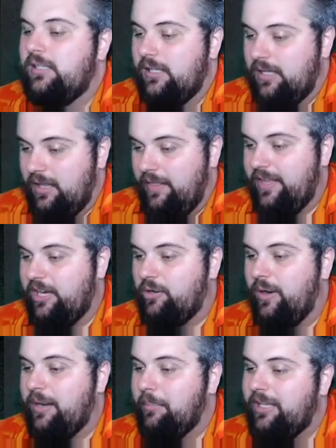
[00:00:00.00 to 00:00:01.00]
The
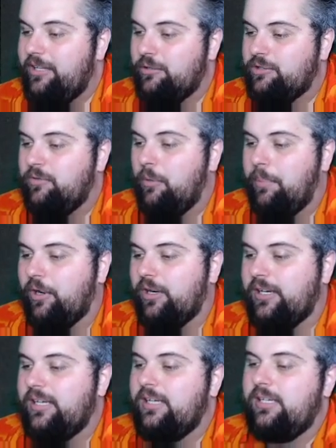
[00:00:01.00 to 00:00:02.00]
incredibly useful
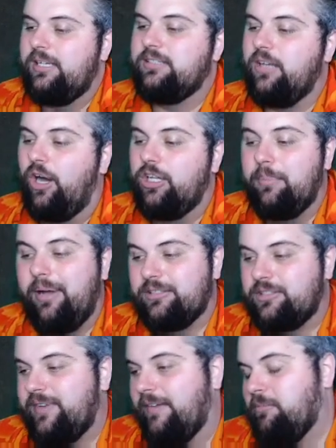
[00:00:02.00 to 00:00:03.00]
perk is all about
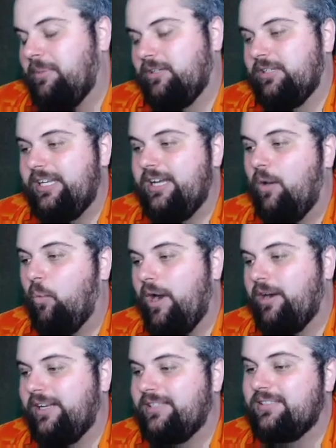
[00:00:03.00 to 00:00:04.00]
survivability,
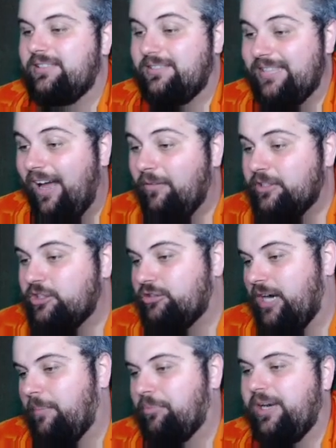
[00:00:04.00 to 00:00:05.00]
awareness, salvage
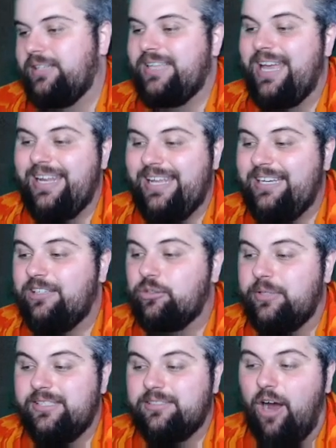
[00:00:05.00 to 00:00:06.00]
drop rates, and
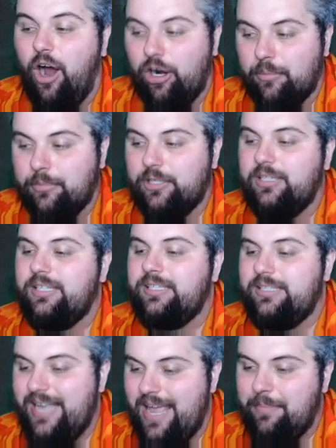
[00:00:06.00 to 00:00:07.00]
increased armor
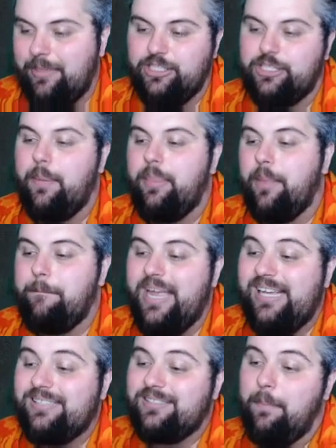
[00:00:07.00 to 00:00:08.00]
damage. The
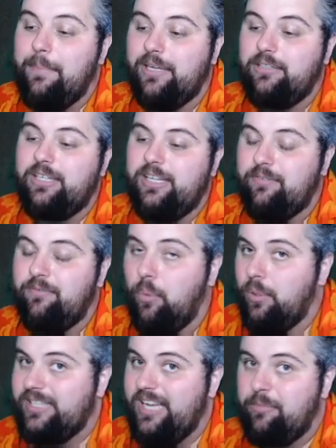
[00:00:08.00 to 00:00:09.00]
base ability for
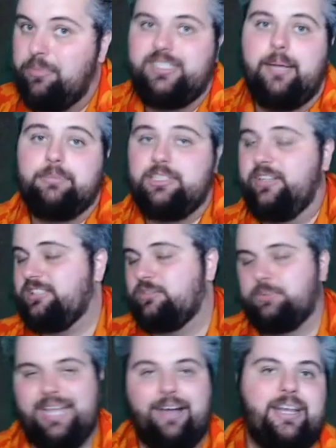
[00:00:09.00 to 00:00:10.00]
Death Perception. This is
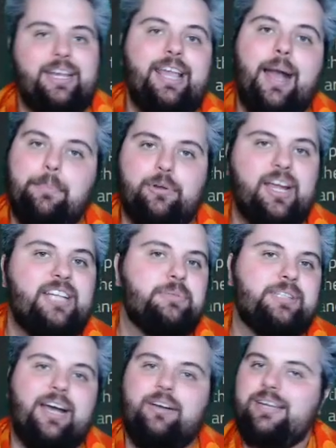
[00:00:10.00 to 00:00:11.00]
without any upgrades,
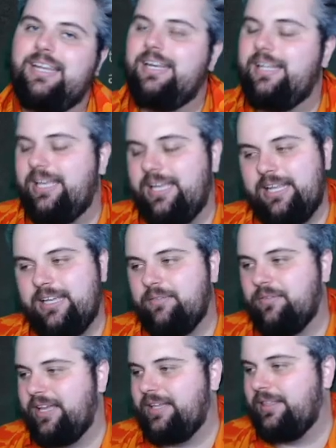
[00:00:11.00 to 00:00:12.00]
without needing any of
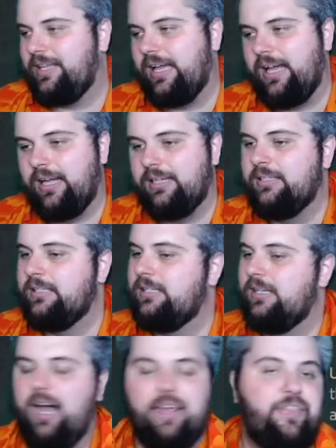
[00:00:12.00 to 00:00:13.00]
like the
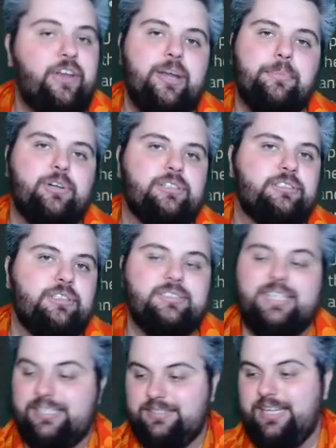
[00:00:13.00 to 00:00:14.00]
Ethereum crystals,
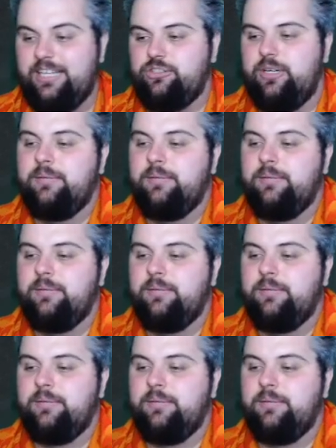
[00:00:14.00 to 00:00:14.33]
etc.